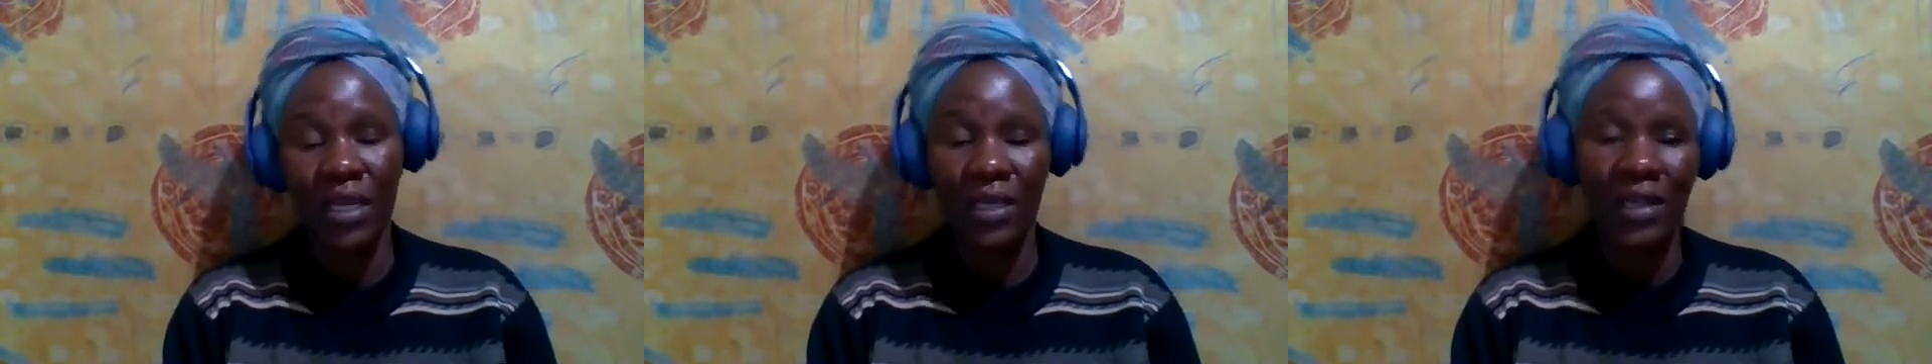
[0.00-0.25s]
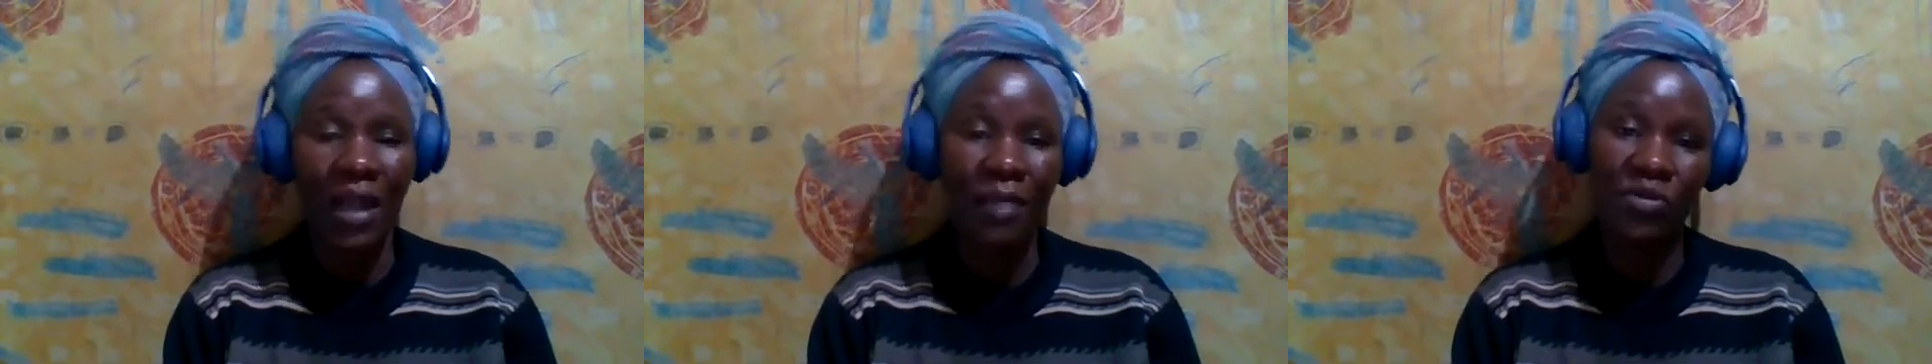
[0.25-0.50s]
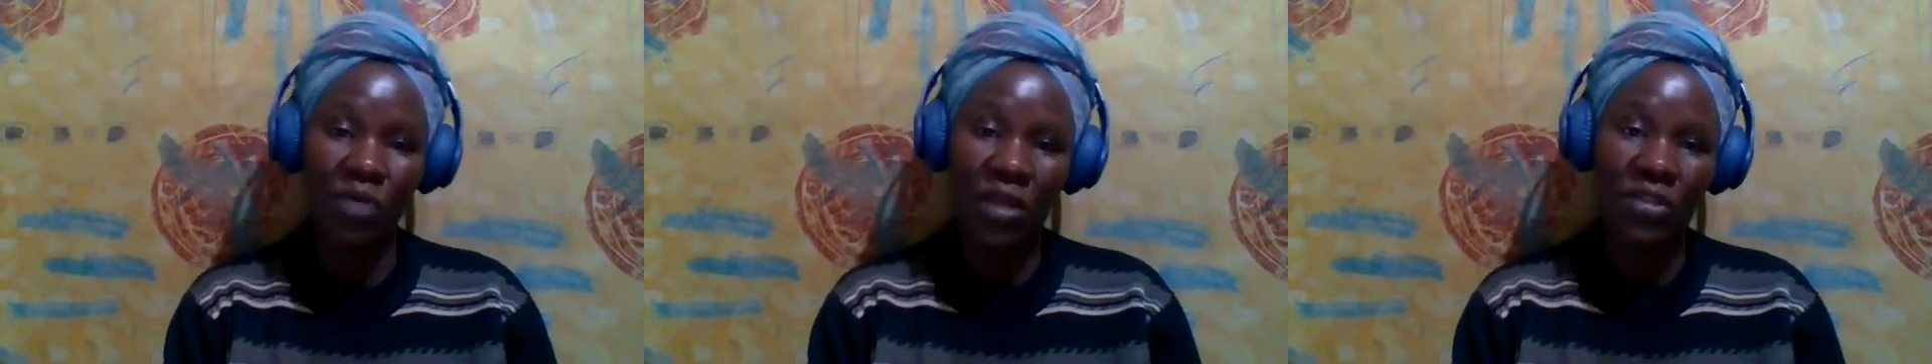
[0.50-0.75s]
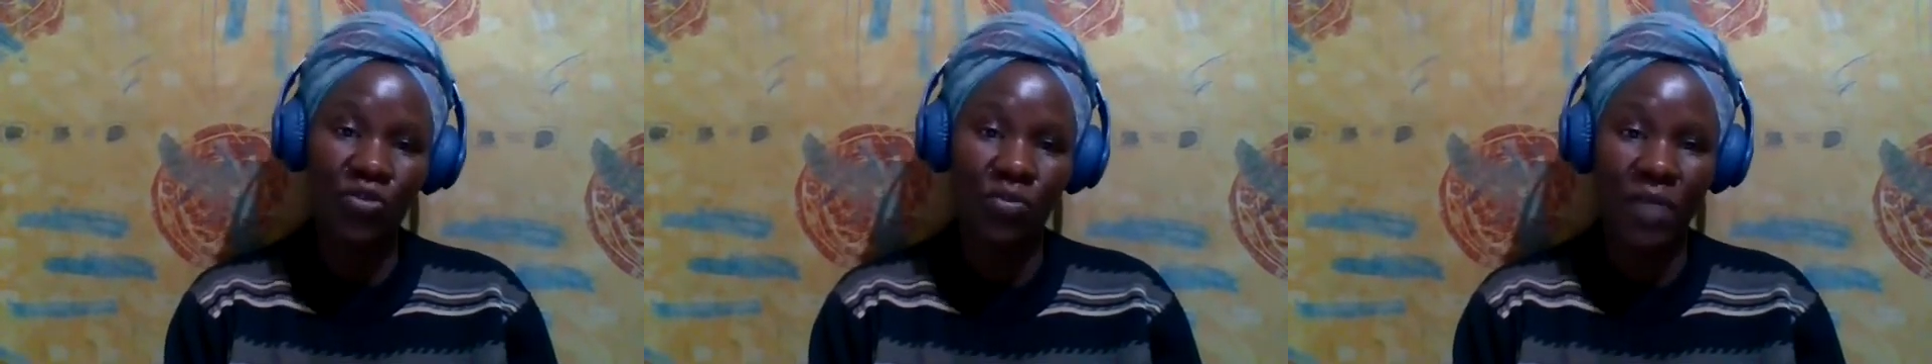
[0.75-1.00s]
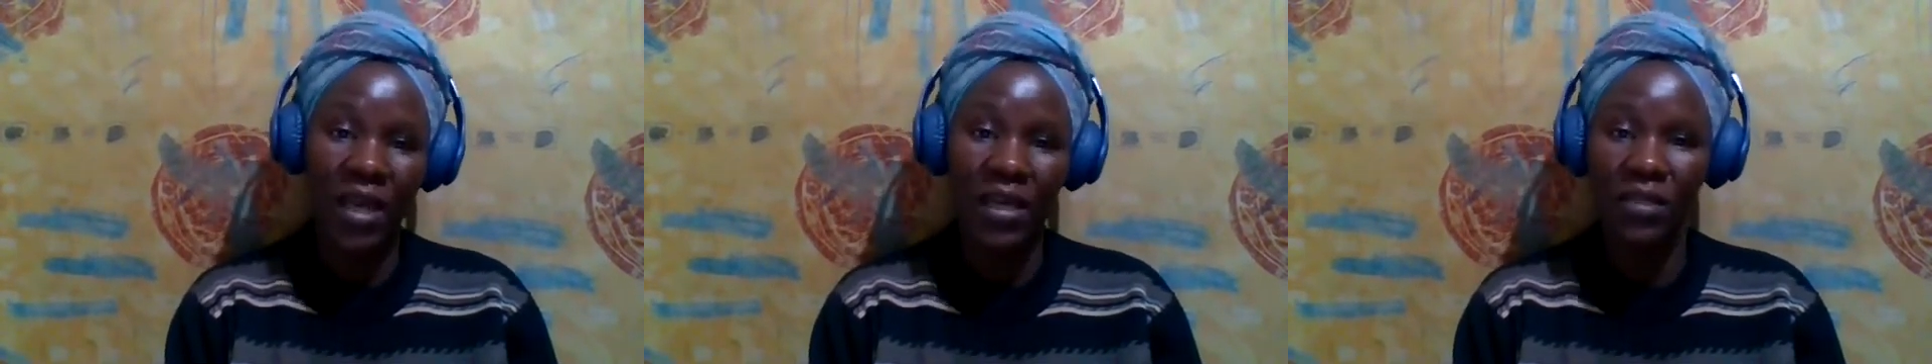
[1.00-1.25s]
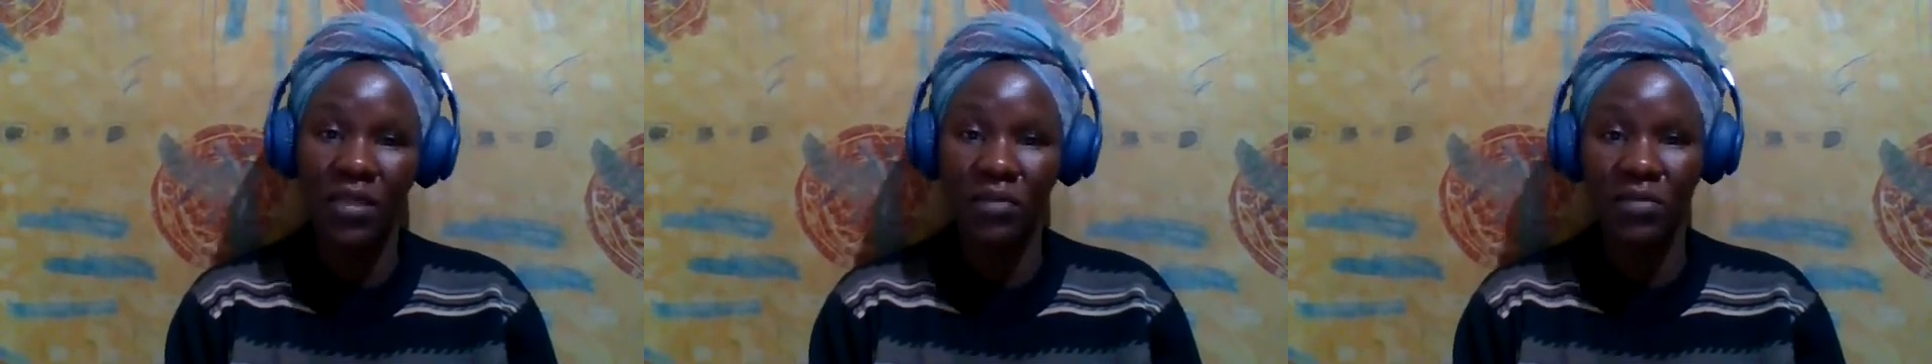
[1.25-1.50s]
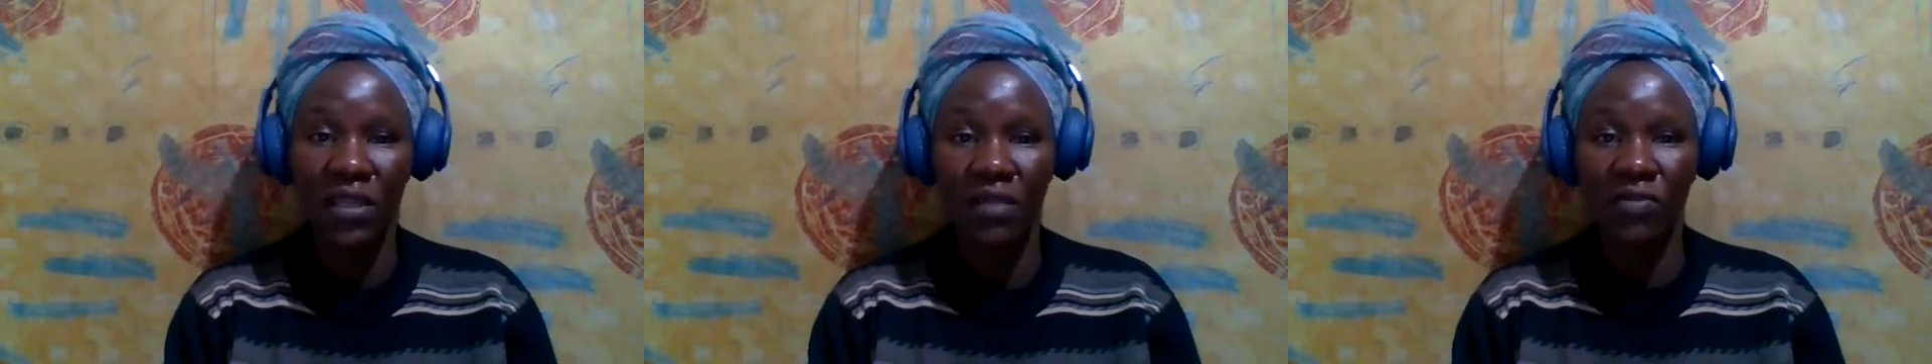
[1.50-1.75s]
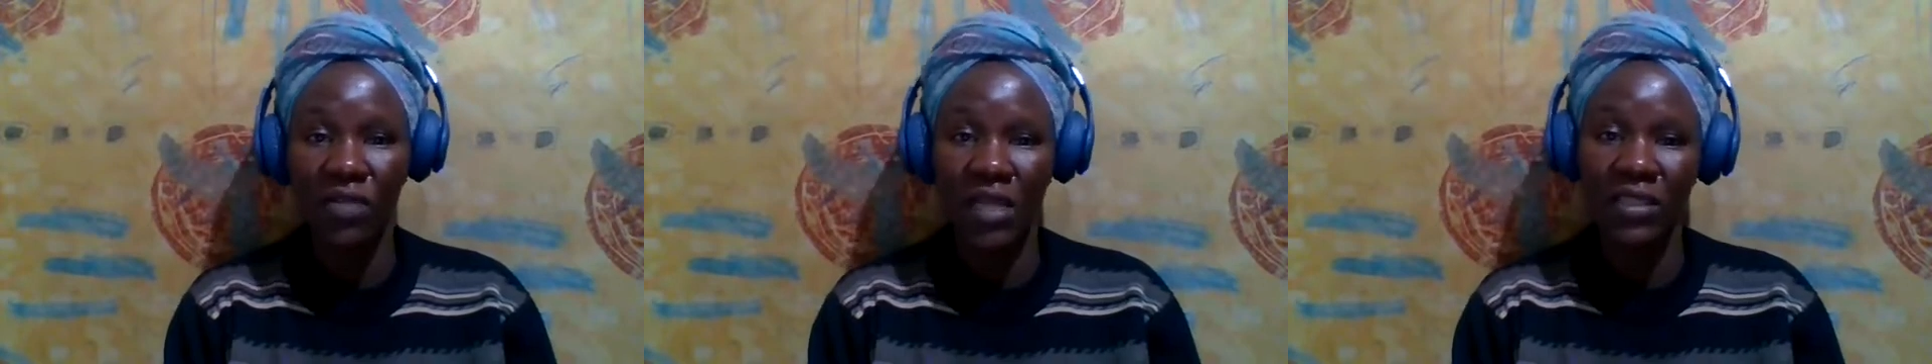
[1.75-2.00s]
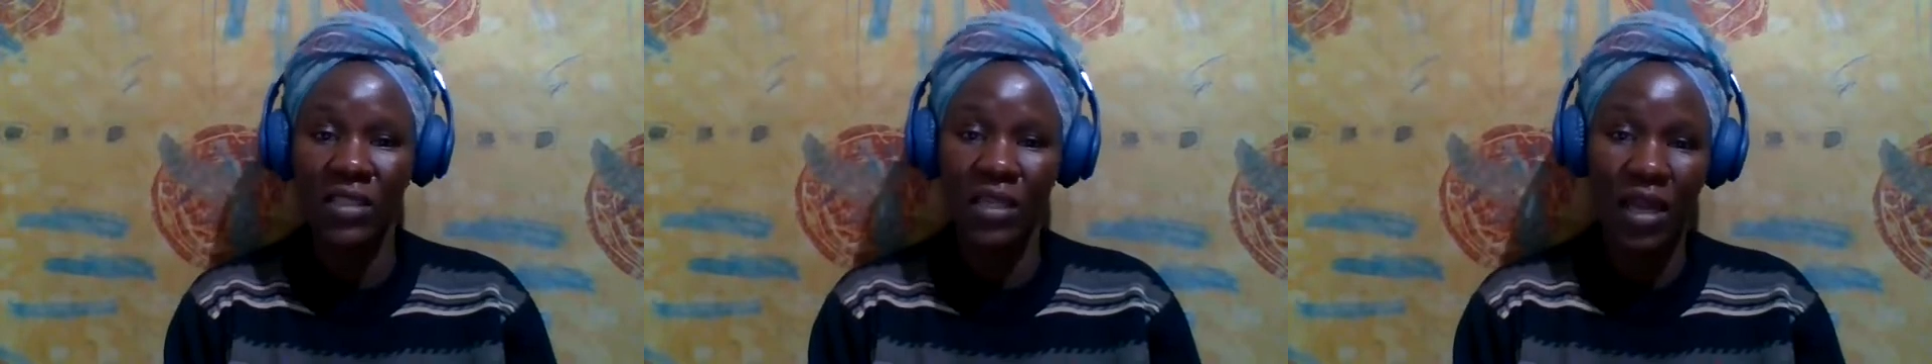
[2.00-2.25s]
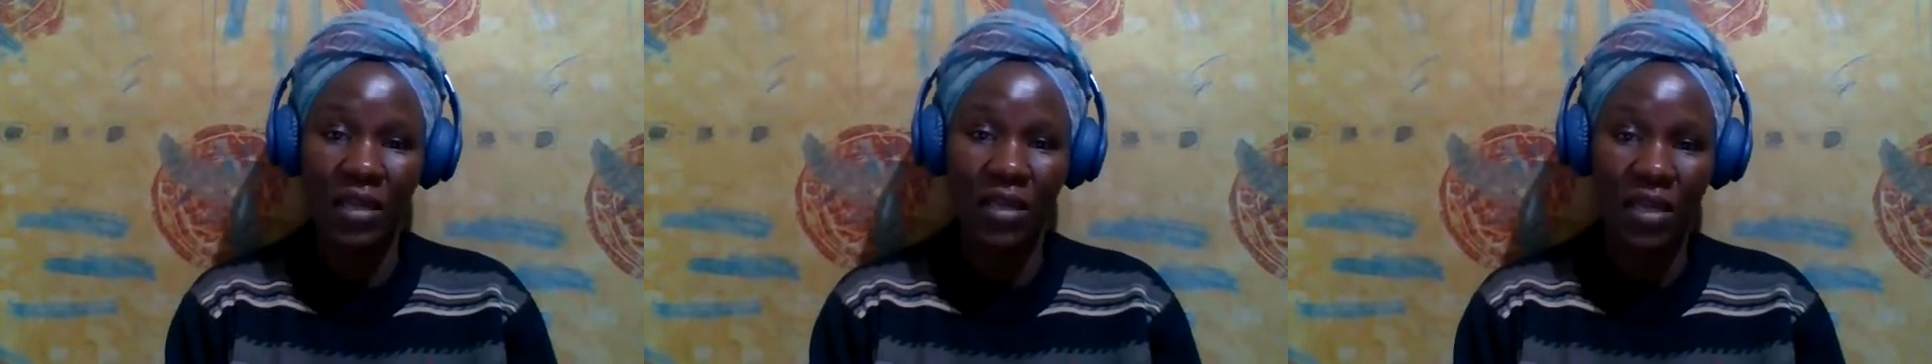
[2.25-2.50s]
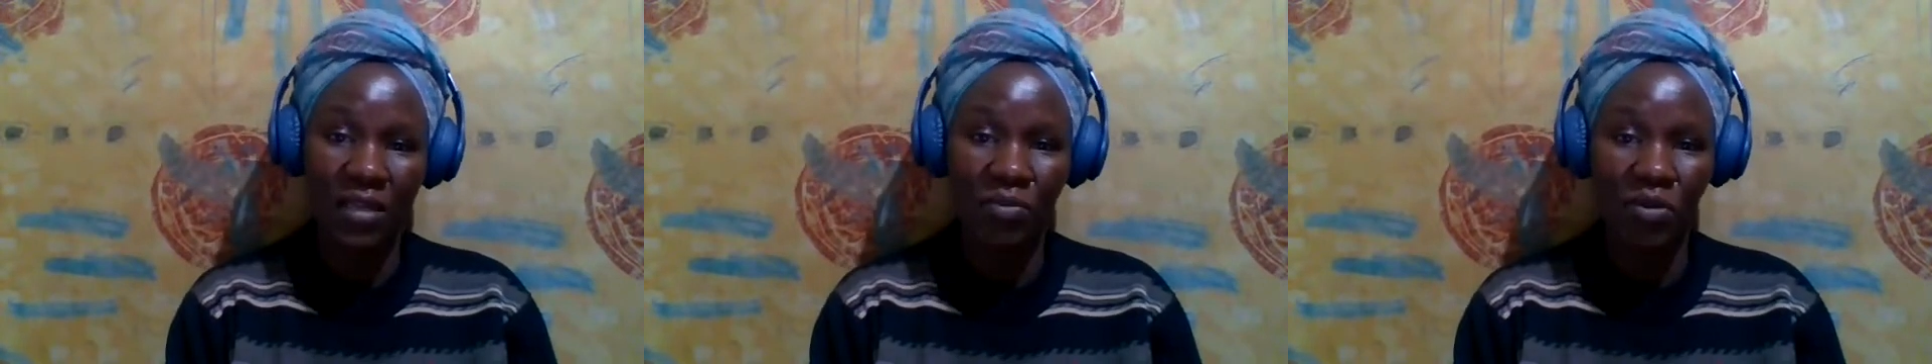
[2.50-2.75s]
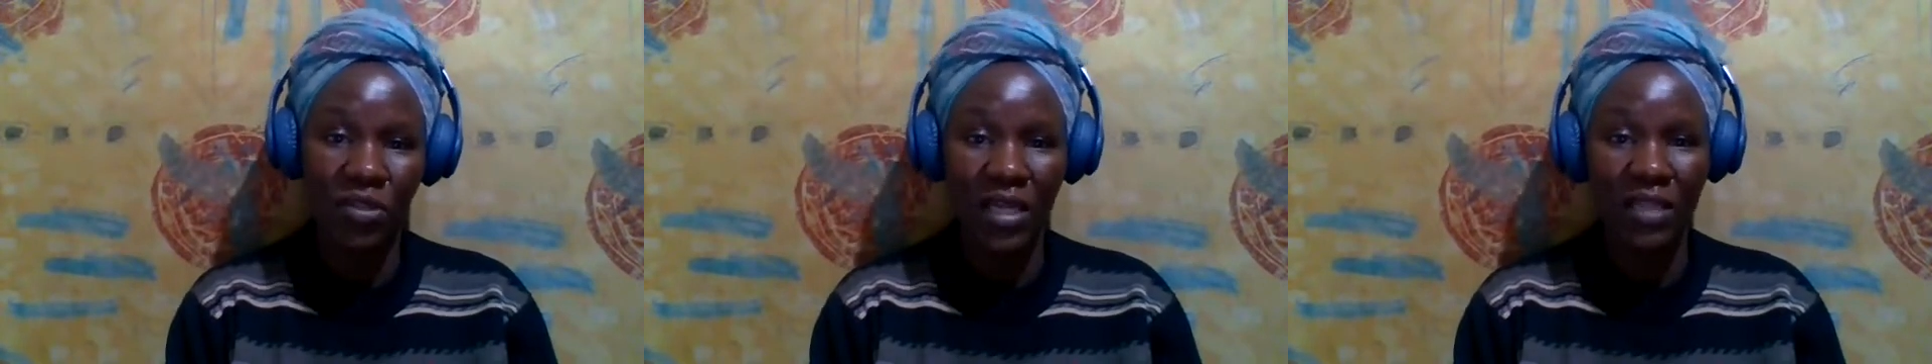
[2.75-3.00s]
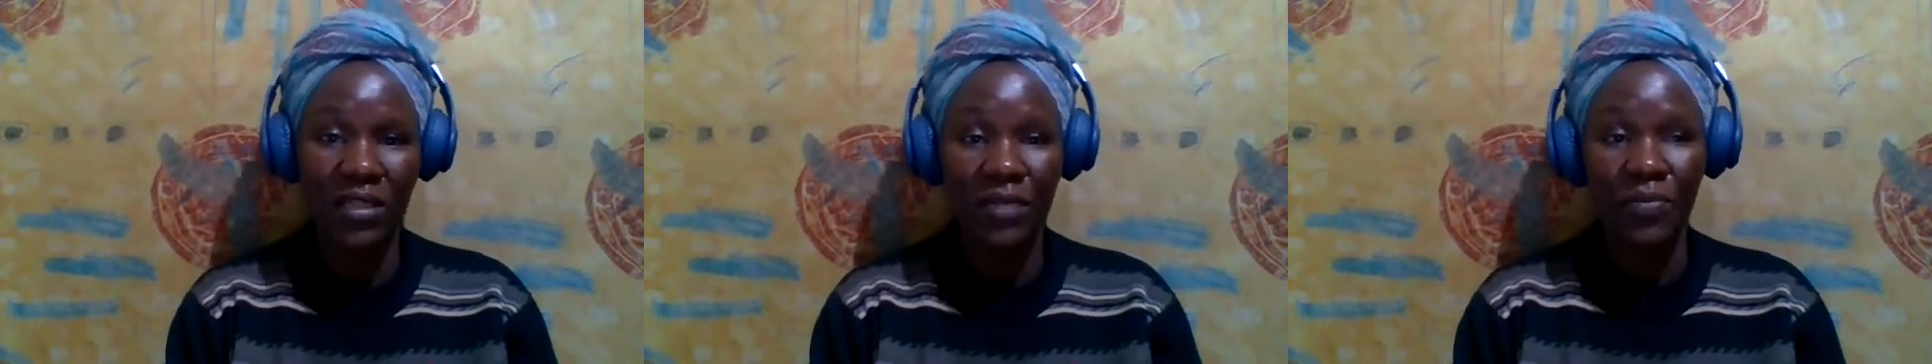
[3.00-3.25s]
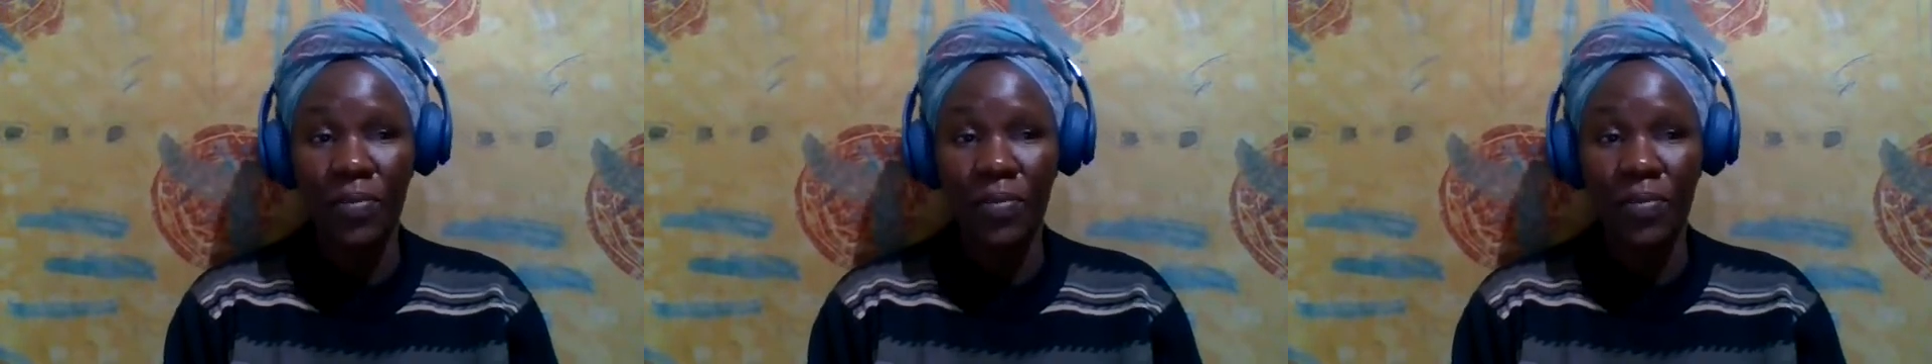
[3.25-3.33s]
The clubs want to market themselves so that they can get sponsors.